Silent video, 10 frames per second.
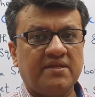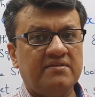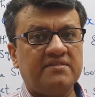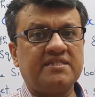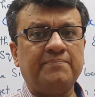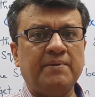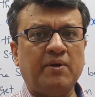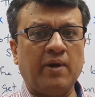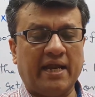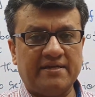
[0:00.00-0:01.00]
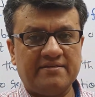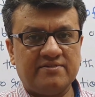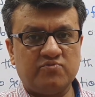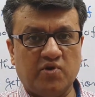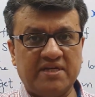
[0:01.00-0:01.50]
Step number 1,
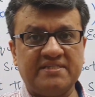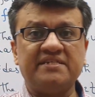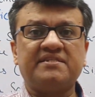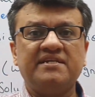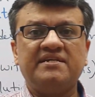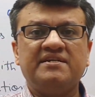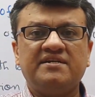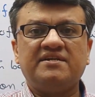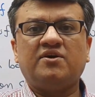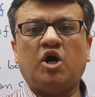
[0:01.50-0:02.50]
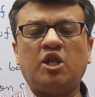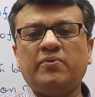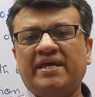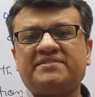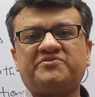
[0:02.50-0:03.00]
what is it?
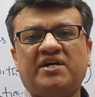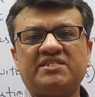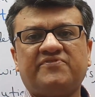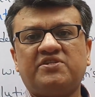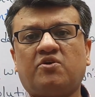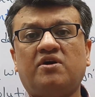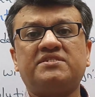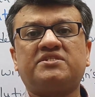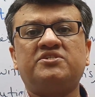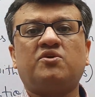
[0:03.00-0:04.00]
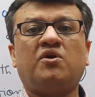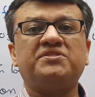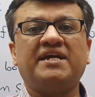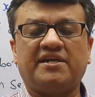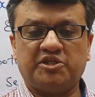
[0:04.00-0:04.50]
Always transfer the constant on
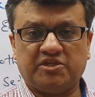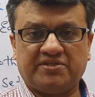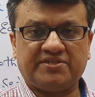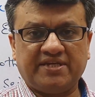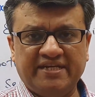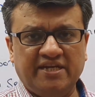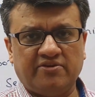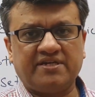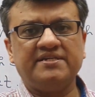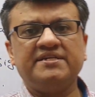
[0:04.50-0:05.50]
the RHS. Kindly look.